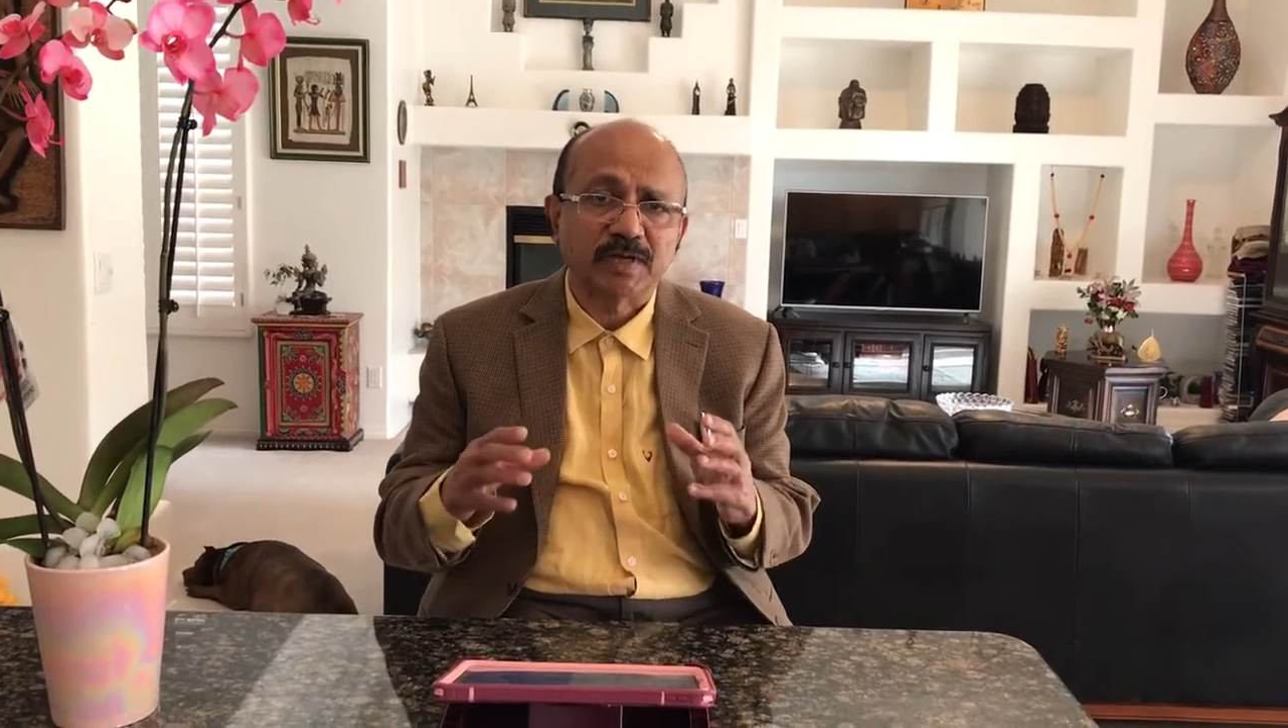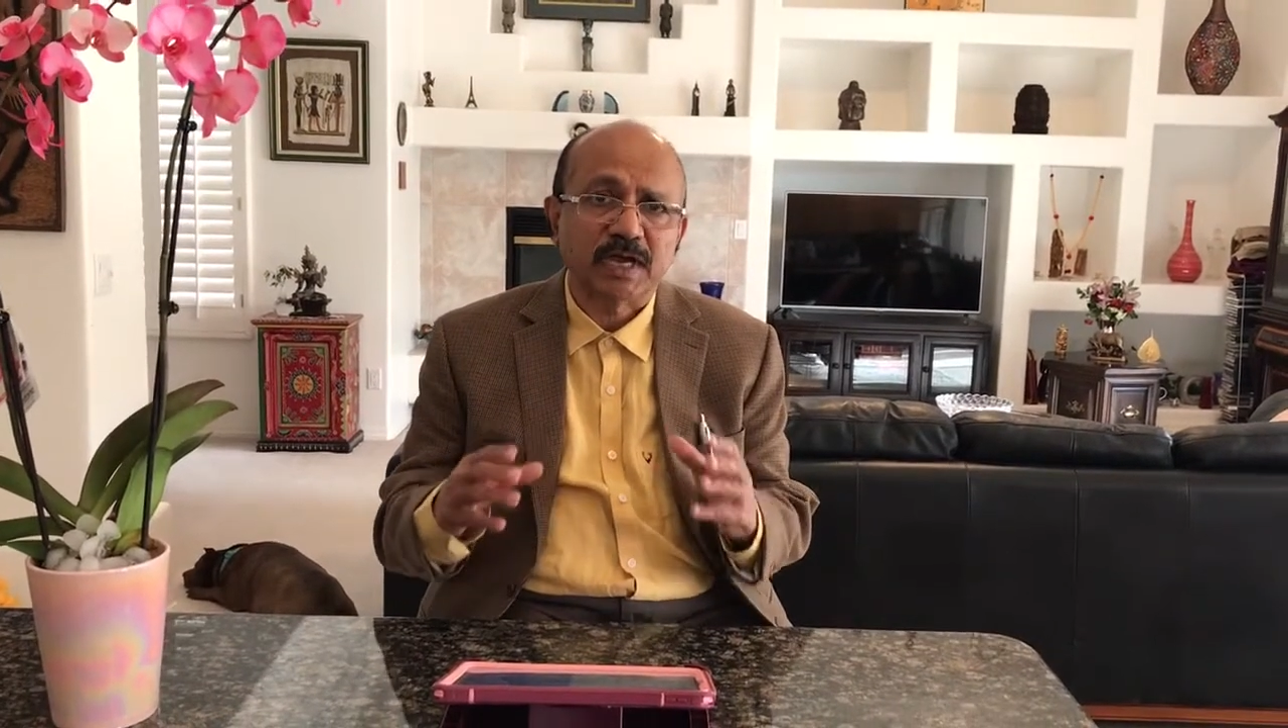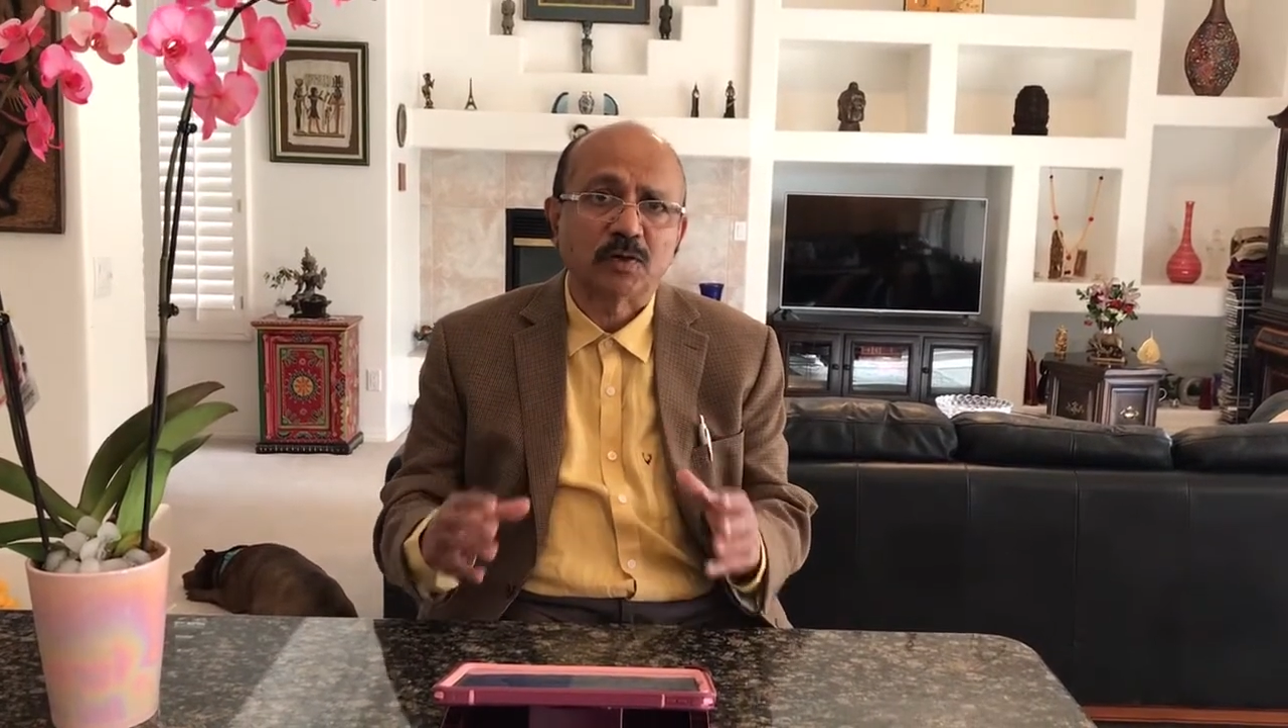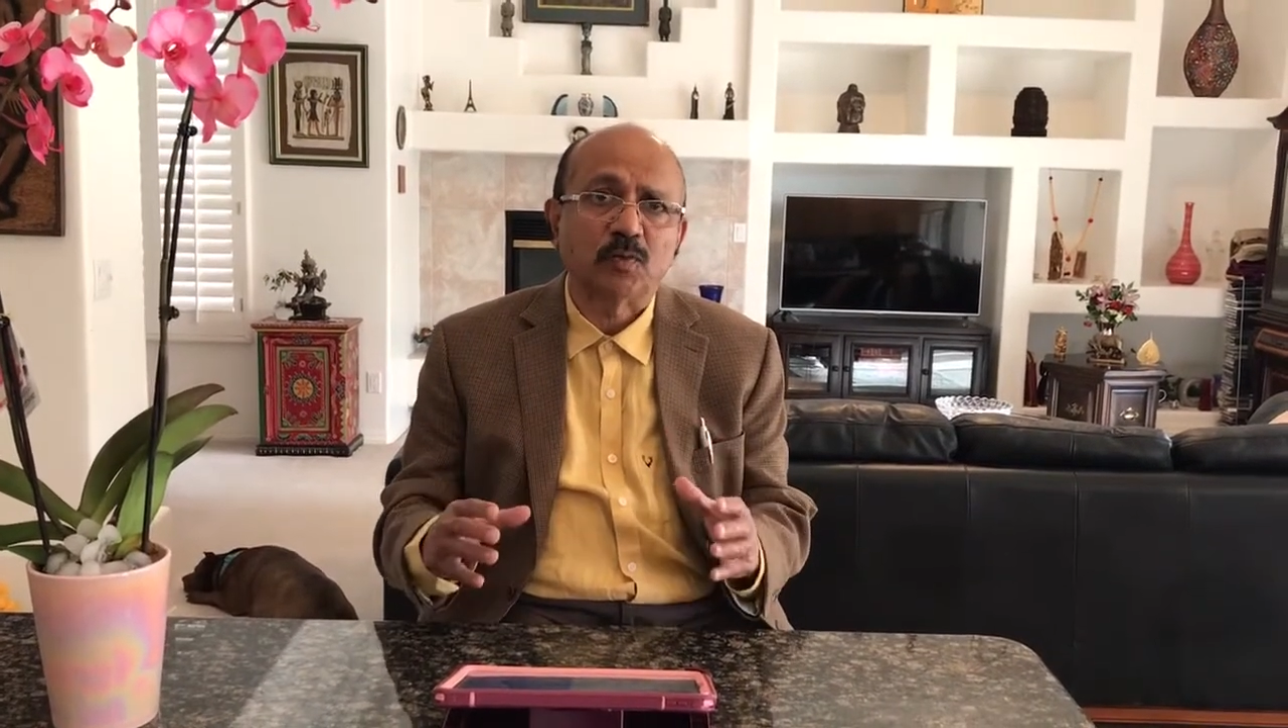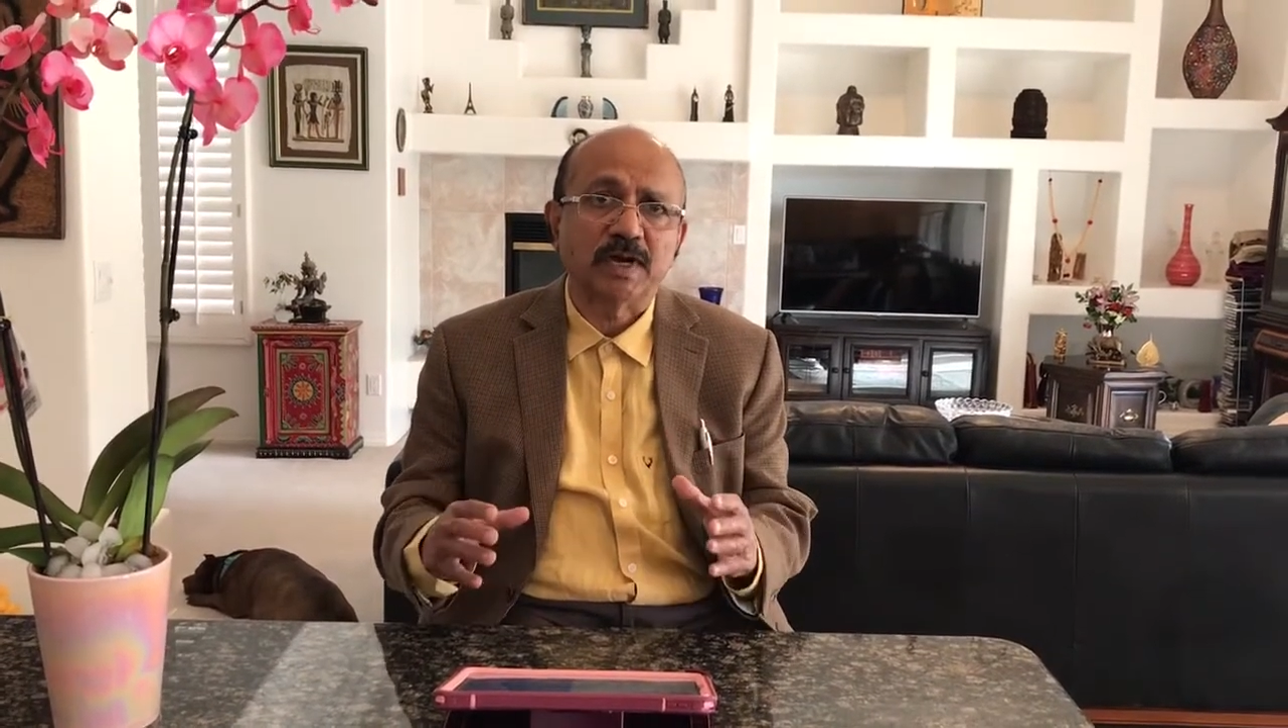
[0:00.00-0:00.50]

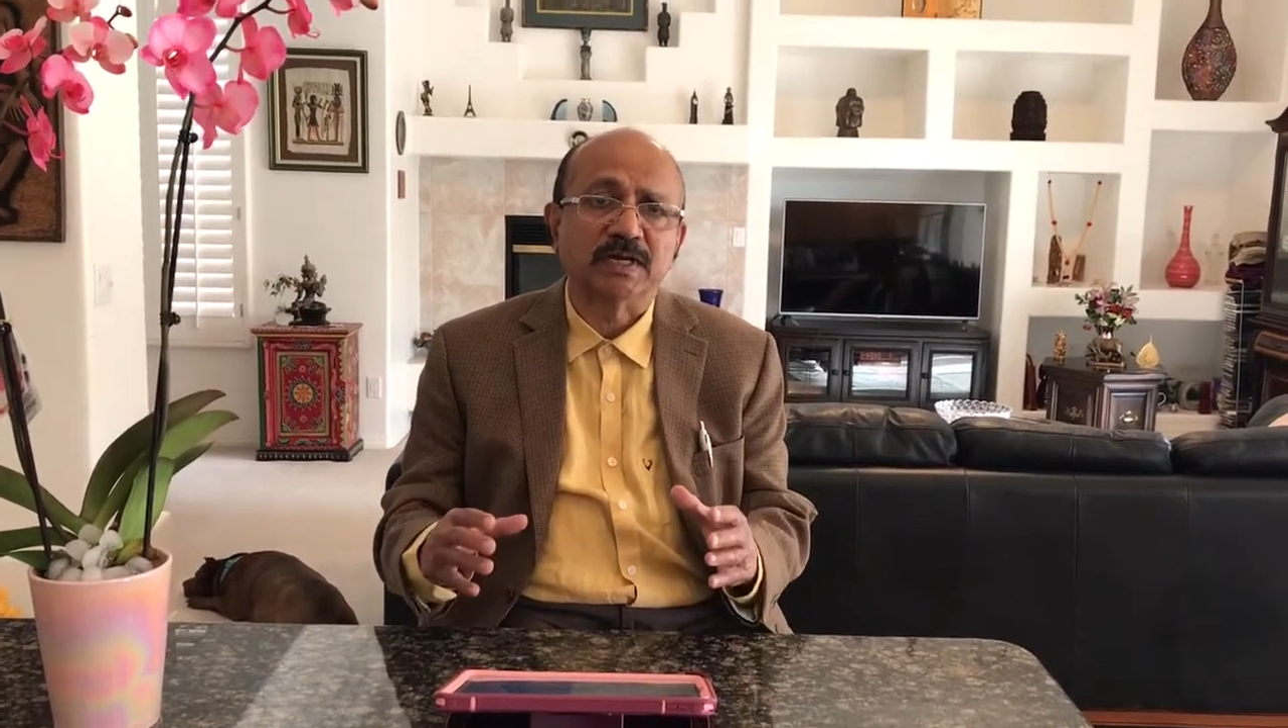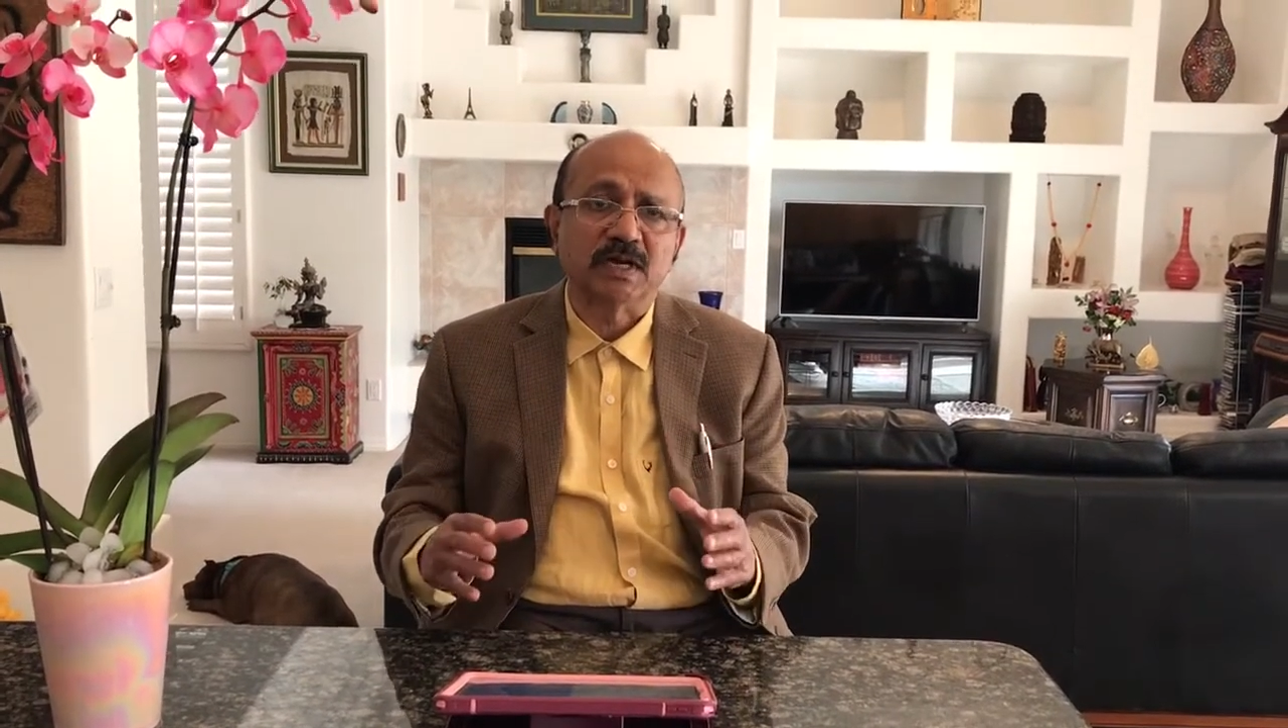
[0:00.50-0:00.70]
acquire